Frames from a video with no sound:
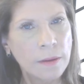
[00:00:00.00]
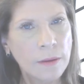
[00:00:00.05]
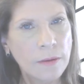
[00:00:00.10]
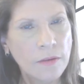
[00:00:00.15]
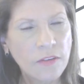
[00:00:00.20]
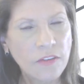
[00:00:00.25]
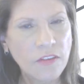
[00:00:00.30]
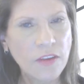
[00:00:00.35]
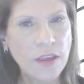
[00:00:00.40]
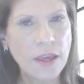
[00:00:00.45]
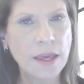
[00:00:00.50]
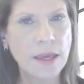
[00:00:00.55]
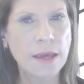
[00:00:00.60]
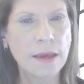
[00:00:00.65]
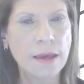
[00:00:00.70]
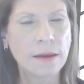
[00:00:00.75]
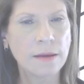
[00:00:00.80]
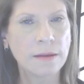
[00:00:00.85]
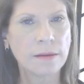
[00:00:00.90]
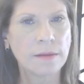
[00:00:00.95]

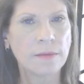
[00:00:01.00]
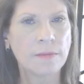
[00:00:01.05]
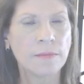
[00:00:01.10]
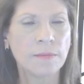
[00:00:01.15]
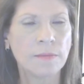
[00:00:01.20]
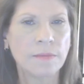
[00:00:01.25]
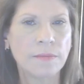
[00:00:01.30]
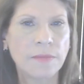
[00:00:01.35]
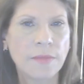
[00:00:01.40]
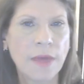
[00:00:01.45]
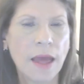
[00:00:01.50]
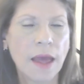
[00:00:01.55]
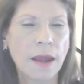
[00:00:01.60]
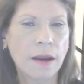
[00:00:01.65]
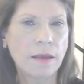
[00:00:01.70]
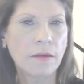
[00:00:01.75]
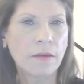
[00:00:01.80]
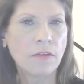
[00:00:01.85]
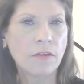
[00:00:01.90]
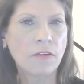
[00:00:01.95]
see that
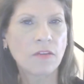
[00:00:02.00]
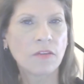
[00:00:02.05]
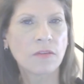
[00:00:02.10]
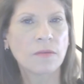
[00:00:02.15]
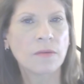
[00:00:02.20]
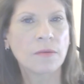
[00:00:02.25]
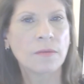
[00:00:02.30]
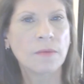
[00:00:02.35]
is